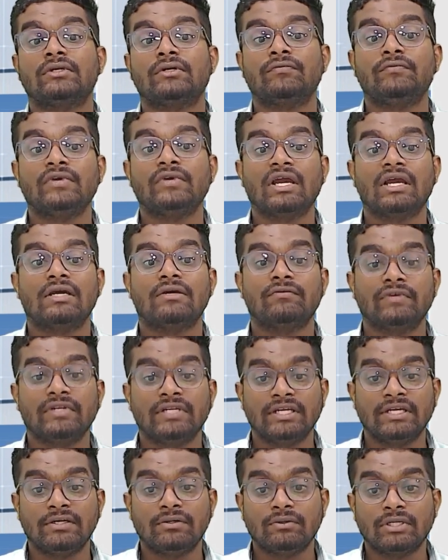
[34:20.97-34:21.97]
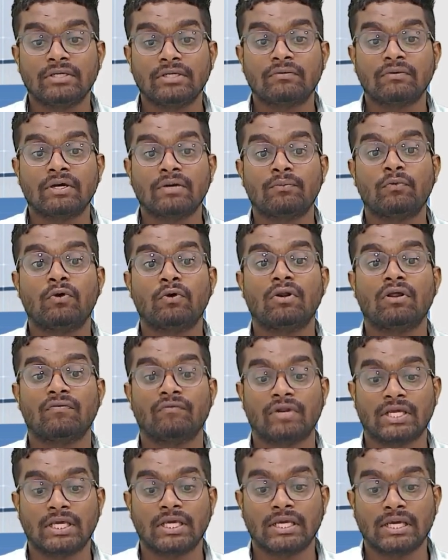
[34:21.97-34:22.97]
we need to require more of
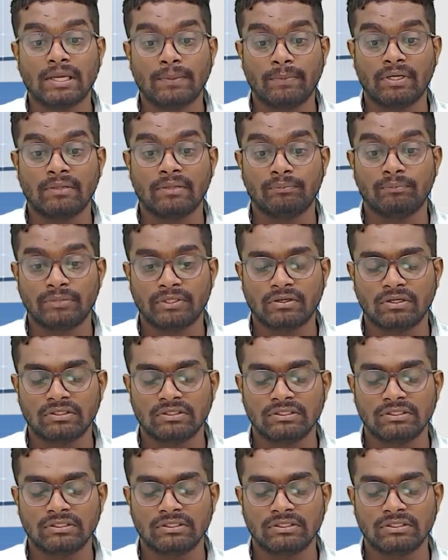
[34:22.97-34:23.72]
working capital, because